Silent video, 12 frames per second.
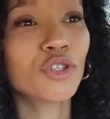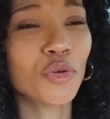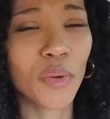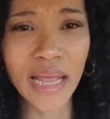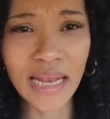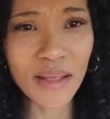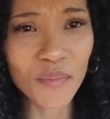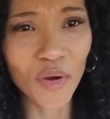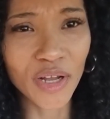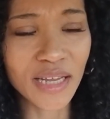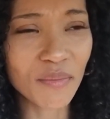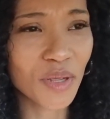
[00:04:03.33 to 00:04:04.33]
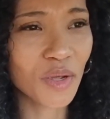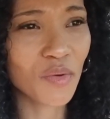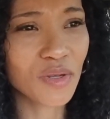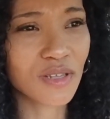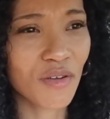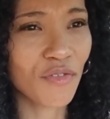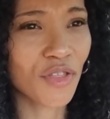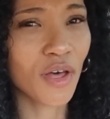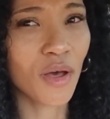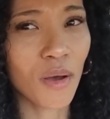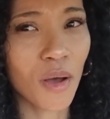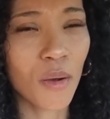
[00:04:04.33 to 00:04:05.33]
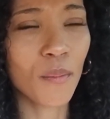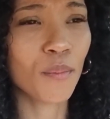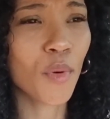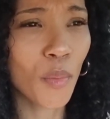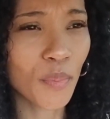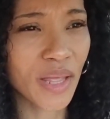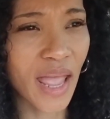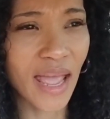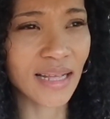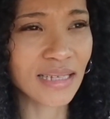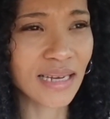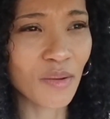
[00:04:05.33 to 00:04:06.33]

to anybody because of the um, POPI Act.